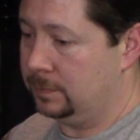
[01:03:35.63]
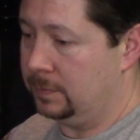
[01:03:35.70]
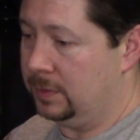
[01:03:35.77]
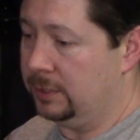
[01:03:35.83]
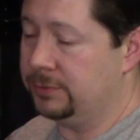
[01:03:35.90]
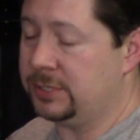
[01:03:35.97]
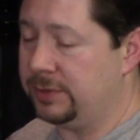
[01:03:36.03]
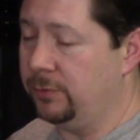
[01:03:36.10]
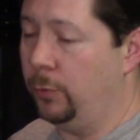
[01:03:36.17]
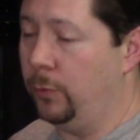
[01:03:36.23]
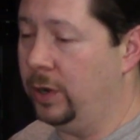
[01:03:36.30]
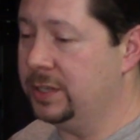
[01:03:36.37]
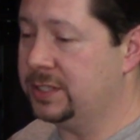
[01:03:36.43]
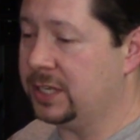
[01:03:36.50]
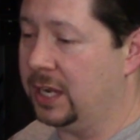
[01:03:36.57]
there was even
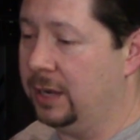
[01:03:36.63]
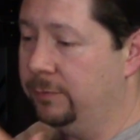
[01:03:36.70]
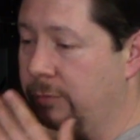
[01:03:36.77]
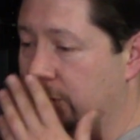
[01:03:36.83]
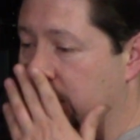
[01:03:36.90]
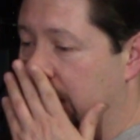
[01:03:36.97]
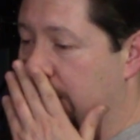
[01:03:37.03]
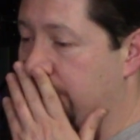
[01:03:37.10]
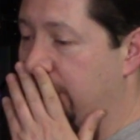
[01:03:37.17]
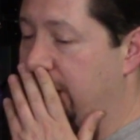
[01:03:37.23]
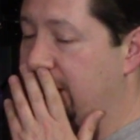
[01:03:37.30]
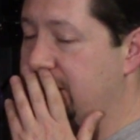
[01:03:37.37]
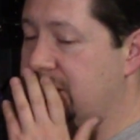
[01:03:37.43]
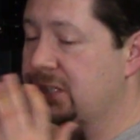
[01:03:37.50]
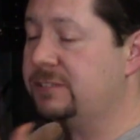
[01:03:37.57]
one time where, like, we
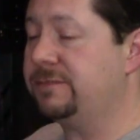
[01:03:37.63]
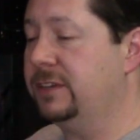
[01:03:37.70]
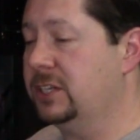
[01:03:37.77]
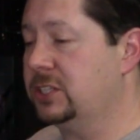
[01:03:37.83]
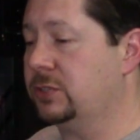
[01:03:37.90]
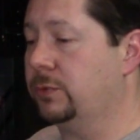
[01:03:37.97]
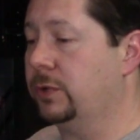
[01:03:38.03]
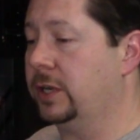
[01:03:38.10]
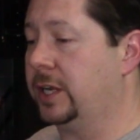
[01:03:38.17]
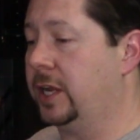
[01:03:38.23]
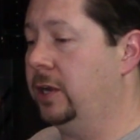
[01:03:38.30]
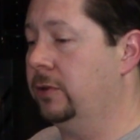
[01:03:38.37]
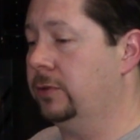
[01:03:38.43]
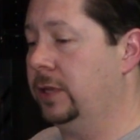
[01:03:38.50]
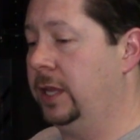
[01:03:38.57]
had just finished a
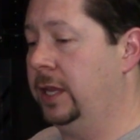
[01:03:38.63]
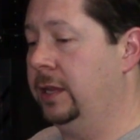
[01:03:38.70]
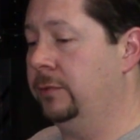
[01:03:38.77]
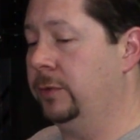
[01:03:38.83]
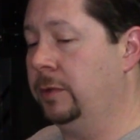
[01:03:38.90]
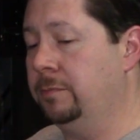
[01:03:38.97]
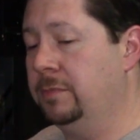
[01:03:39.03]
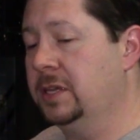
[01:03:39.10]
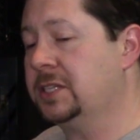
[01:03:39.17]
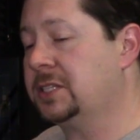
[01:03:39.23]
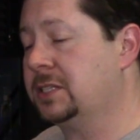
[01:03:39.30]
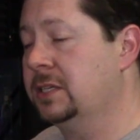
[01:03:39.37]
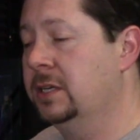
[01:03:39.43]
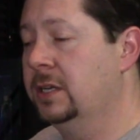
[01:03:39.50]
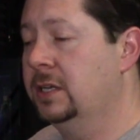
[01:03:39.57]
workout and we
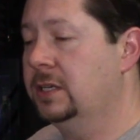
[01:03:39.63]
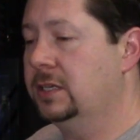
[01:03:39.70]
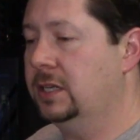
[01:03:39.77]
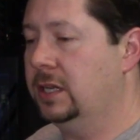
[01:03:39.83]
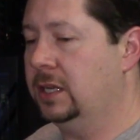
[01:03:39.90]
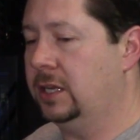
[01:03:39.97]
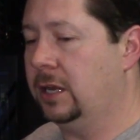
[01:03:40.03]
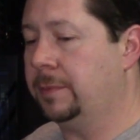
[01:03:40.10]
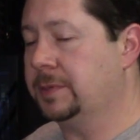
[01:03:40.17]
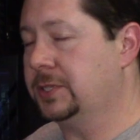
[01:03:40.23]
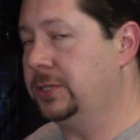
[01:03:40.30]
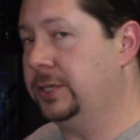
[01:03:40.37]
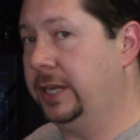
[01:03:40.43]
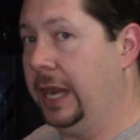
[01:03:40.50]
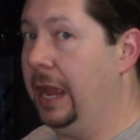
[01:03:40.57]
missed an
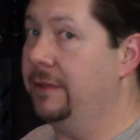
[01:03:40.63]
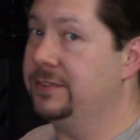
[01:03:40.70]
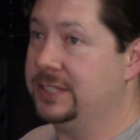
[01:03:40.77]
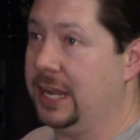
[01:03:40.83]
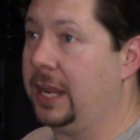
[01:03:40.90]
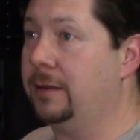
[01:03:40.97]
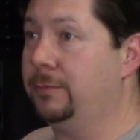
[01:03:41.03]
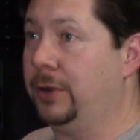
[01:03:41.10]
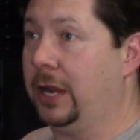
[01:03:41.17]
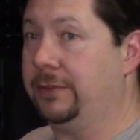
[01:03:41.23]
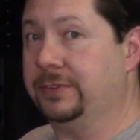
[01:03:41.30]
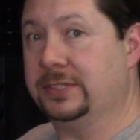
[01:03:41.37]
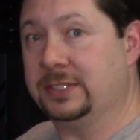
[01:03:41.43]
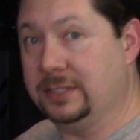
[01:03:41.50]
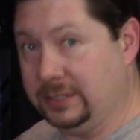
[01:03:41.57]
opportunity to have second
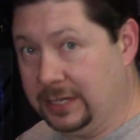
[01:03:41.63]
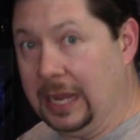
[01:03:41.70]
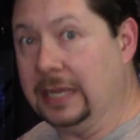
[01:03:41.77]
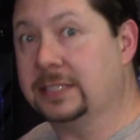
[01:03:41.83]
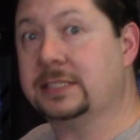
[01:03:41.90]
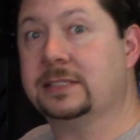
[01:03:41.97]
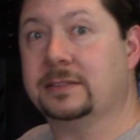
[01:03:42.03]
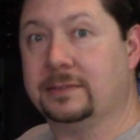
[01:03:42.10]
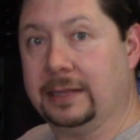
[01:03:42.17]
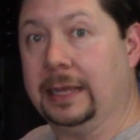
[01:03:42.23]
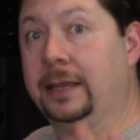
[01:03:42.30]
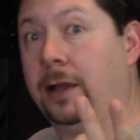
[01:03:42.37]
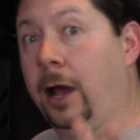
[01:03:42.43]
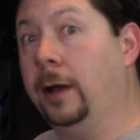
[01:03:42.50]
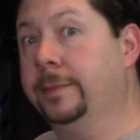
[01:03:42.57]
breakfast. And yes, like
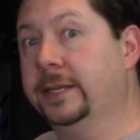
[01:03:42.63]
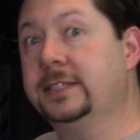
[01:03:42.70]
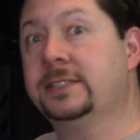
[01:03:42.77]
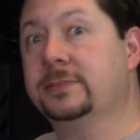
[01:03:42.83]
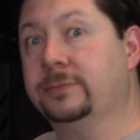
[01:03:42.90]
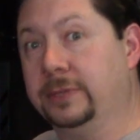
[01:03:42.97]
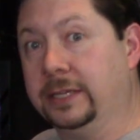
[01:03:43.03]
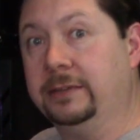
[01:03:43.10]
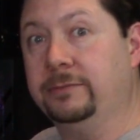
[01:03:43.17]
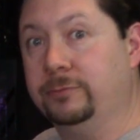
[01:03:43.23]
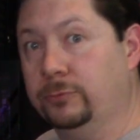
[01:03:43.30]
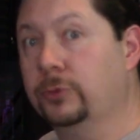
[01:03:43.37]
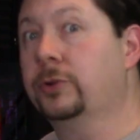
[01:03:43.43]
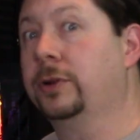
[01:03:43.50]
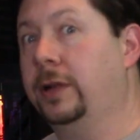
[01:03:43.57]
hobbits, we
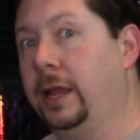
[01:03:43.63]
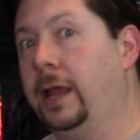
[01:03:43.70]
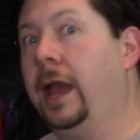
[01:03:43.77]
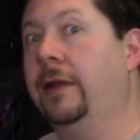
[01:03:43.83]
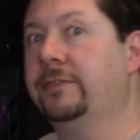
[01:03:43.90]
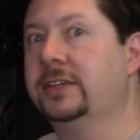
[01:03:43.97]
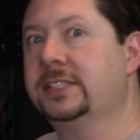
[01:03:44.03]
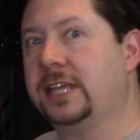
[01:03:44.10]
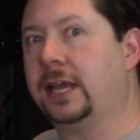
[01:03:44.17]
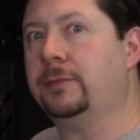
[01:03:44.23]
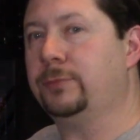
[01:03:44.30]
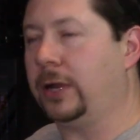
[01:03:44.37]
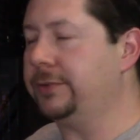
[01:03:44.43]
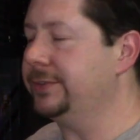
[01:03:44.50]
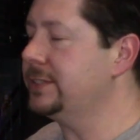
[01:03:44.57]
were having second
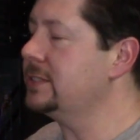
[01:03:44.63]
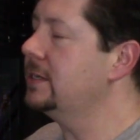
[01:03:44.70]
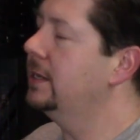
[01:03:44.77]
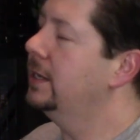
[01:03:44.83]
breakfast.